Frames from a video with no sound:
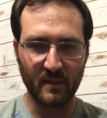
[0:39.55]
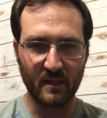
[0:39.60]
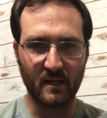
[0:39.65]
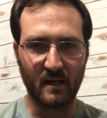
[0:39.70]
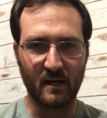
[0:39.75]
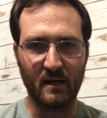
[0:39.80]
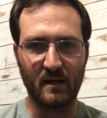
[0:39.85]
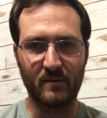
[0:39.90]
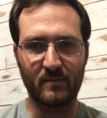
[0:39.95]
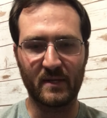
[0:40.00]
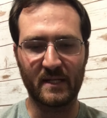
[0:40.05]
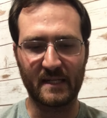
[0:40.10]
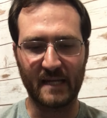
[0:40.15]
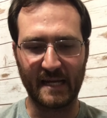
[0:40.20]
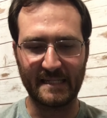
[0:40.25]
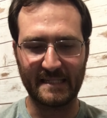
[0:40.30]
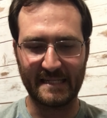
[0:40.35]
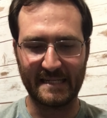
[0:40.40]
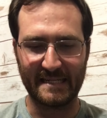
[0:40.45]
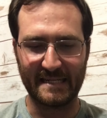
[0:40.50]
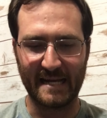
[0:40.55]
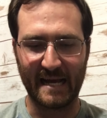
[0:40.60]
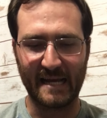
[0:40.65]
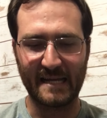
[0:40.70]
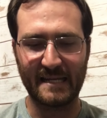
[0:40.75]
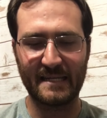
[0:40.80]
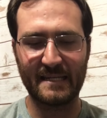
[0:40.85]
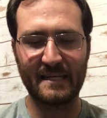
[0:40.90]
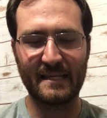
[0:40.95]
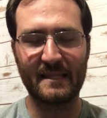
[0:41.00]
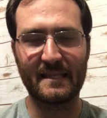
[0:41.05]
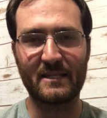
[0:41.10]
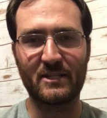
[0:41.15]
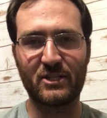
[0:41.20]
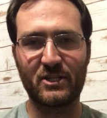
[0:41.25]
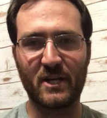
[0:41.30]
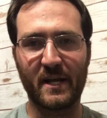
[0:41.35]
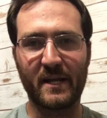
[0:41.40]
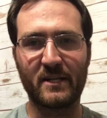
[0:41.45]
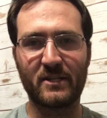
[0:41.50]
In 1990, this
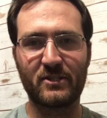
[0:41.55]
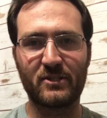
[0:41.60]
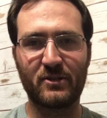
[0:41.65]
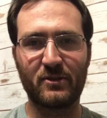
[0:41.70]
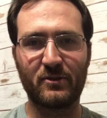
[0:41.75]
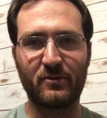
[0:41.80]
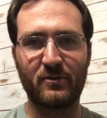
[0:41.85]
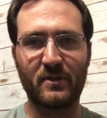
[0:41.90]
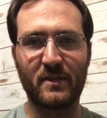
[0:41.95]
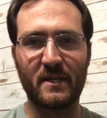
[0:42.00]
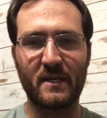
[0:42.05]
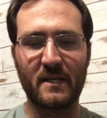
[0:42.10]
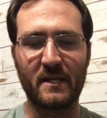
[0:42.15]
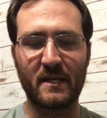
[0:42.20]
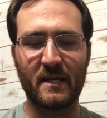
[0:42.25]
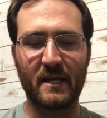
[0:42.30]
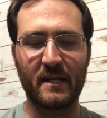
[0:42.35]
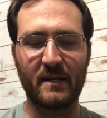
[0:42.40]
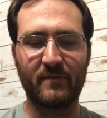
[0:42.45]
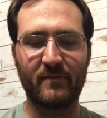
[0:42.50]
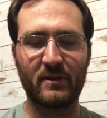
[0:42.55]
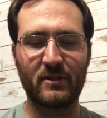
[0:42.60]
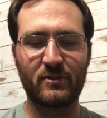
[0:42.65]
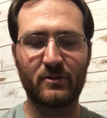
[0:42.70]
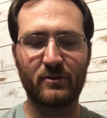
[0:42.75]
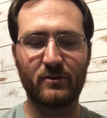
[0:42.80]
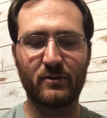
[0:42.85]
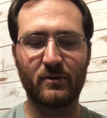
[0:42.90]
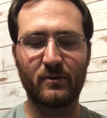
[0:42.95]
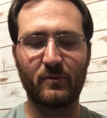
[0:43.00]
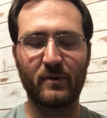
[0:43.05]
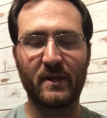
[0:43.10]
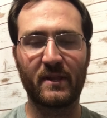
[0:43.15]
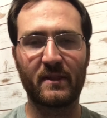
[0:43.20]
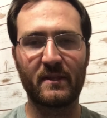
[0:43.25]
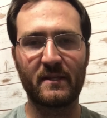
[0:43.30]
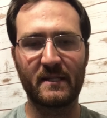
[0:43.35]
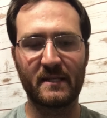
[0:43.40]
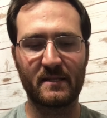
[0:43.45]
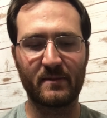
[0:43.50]
changed to the Individual
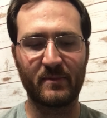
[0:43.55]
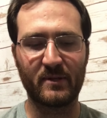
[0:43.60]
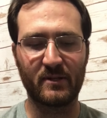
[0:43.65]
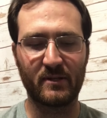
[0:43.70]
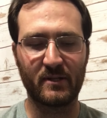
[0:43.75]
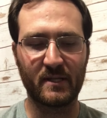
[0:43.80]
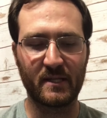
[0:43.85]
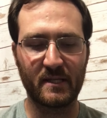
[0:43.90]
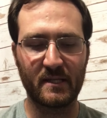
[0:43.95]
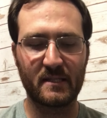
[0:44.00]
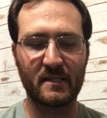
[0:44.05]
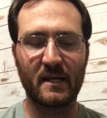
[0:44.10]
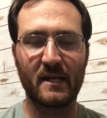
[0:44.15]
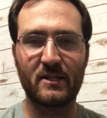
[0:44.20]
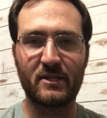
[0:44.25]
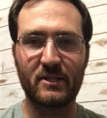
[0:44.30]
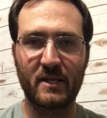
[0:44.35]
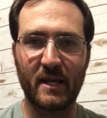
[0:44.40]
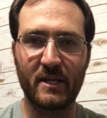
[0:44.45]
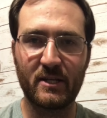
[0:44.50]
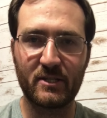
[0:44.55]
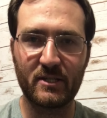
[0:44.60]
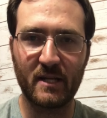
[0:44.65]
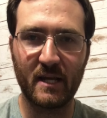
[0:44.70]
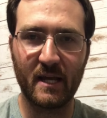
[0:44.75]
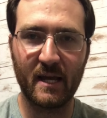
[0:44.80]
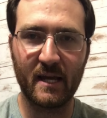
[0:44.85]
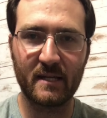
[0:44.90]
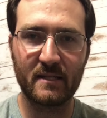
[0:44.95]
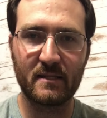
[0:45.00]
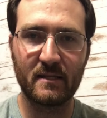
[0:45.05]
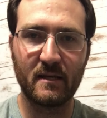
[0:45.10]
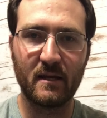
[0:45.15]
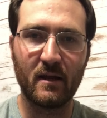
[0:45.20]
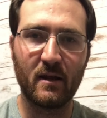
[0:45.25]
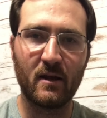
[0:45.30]
with Disabilities Education Act,